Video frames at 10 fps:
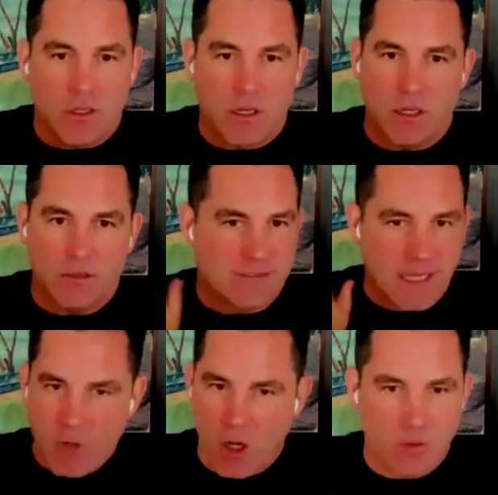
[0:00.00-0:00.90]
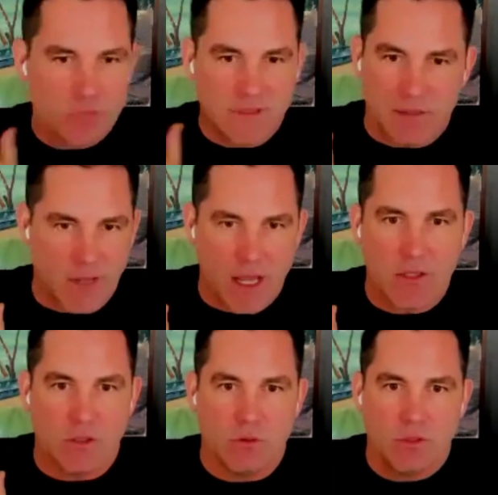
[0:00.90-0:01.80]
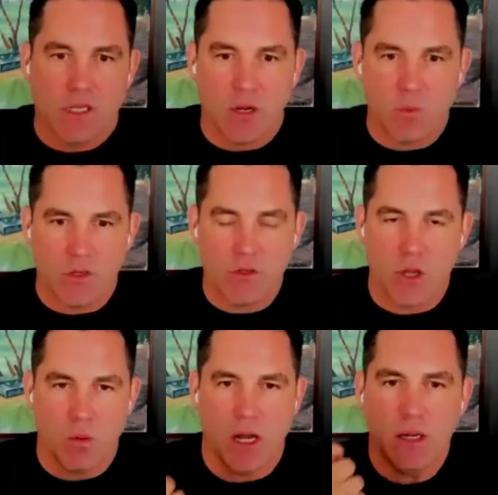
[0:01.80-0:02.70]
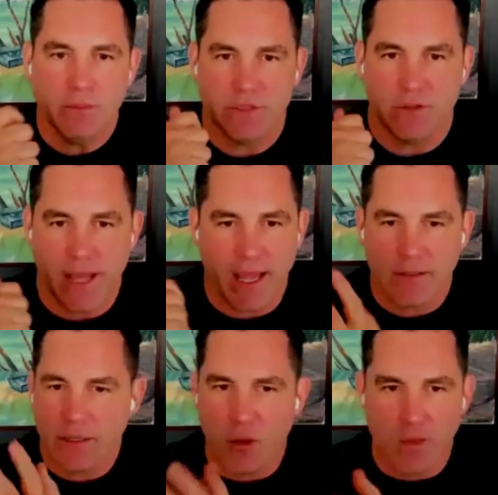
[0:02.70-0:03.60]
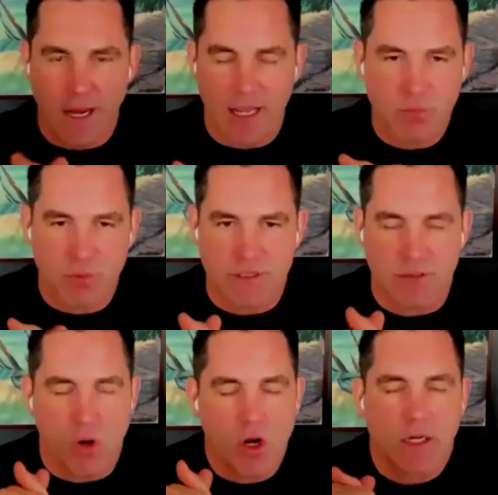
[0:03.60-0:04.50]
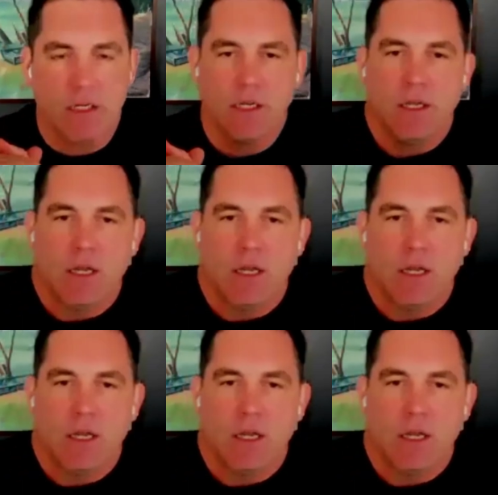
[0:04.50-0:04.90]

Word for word: Oh, uh, same home, same value. You know, when you go up to that, you know, that eight percent mark.